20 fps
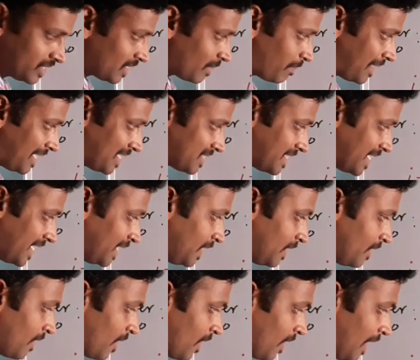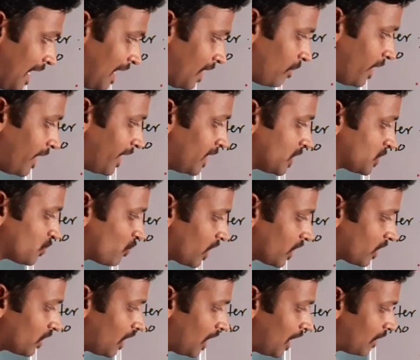it's a plus N and minus
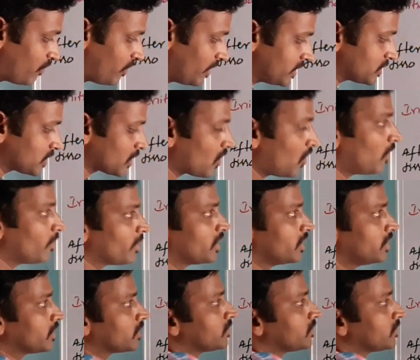1. Alpha is a common